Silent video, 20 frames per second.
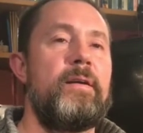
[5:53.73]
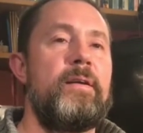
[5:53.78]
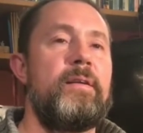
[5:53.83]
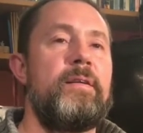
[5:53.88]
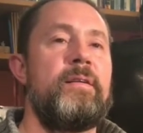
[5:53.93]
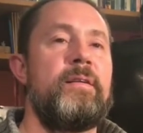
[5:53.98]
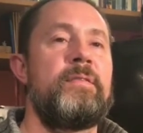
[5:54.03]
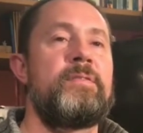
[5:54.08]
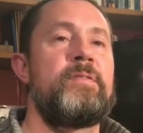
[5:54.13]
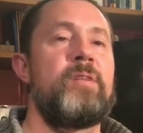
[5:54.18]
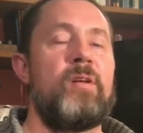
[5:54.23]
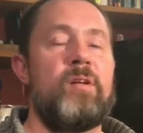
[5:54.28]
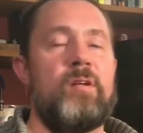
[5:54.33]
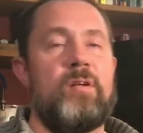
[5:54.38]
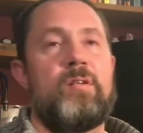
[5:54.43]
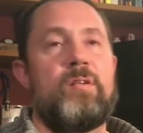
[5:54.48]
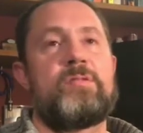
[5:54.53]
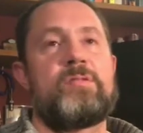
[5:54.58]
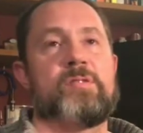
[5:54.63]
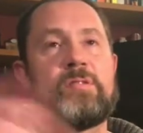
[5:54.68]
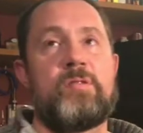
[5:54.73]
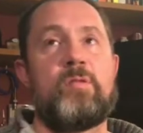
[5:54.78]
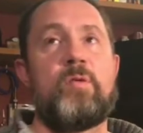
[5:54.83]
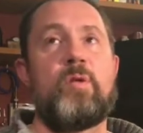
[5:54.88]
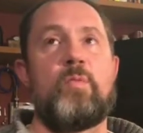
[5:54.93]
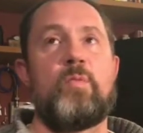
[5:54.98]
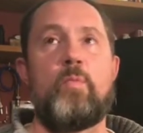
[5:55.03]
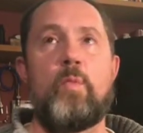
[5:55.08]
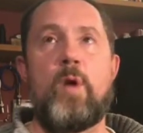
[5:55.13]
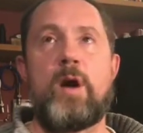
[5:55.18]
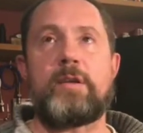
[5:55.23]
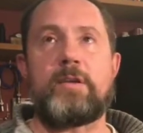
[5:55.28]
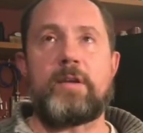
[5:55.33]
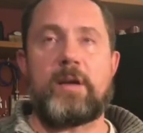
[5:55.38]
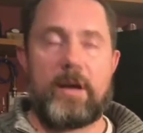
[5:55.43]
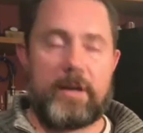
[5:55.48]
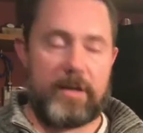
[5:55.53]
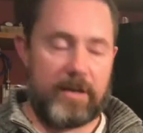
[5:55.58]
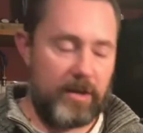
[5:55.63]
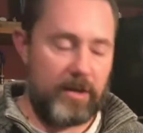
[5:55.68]
It's an all-in-one
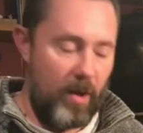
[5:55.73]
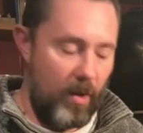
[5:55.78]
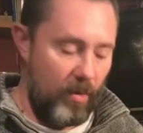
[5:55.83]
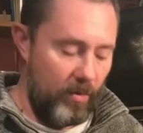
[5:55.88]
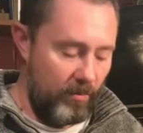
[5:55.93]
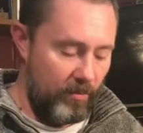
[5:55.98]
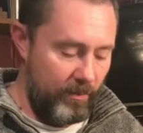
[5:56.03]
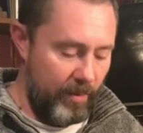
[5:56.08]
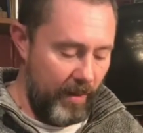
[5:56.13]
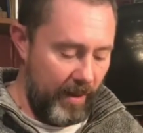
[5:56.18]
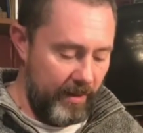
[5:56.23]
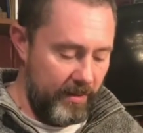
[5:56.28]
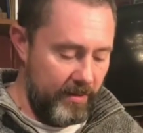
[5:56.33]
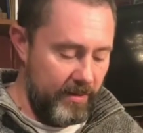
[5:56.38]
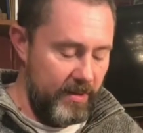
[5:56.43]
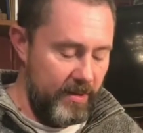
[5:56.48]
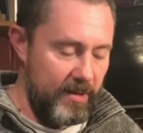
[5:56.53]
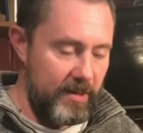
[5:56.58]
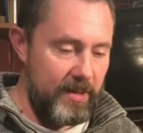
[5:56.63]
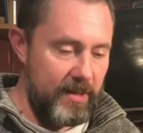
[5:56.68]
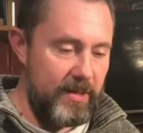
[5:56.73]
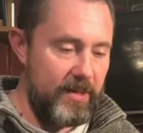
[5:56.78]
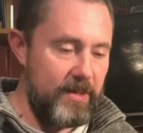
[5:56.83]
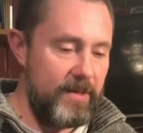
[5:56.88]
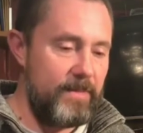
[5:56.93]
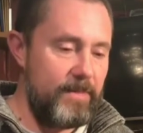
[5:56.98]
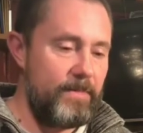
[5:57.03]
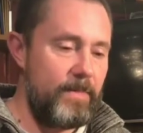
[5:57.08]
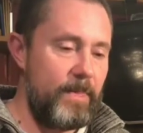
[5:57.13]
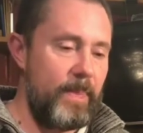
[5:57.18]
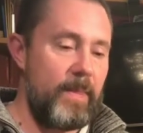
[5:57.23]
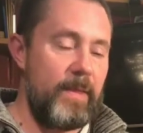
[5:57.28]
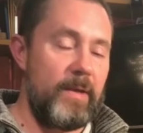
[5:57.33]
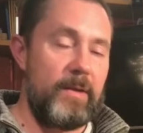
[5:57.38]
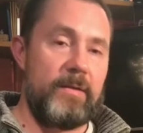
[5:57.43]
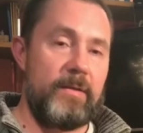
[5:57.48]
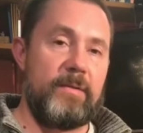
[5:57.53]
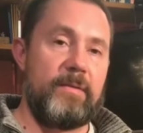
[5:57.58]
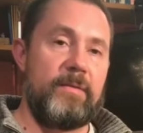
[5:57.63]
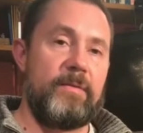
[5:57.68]
kind of goal, but
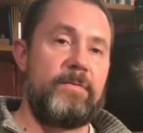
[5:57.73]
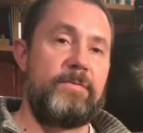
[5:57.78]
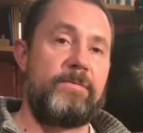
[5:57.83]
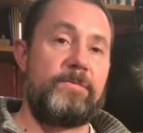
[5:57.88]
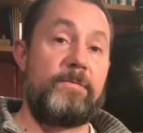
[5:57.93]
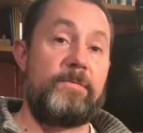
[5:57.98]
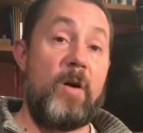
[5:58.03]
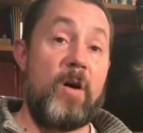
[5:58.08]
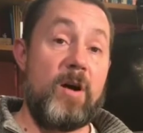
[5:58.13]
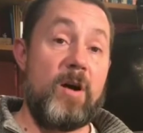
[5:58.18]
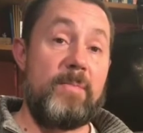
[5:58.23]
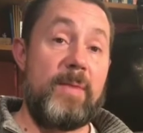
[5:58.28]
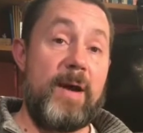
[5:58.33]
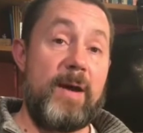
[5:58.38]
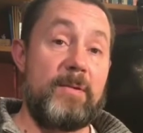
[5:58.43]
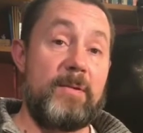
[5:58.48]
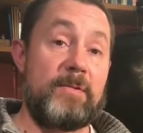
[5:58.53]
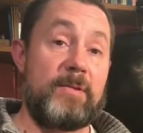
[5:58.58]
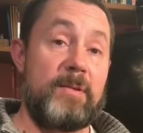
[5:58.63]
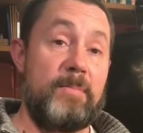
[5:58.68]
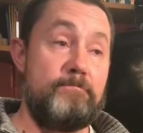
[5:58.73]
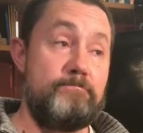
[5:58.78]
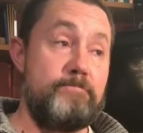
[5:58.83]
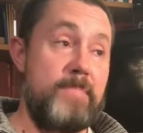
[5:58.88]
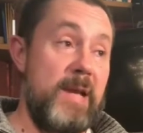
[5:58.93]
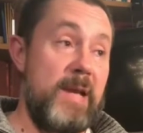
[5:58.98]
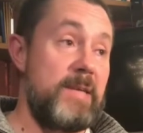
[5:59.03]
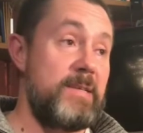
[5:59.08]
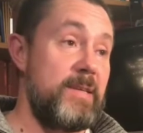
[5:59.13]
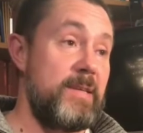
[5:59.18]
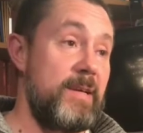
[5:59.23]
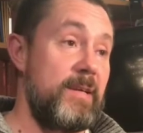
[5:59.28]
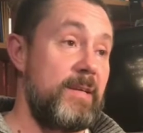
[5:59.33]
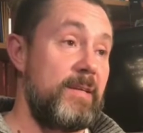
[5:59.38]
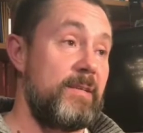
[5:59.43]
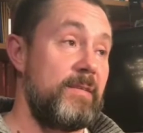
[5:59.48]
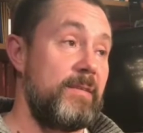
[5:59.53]
farm out the mixing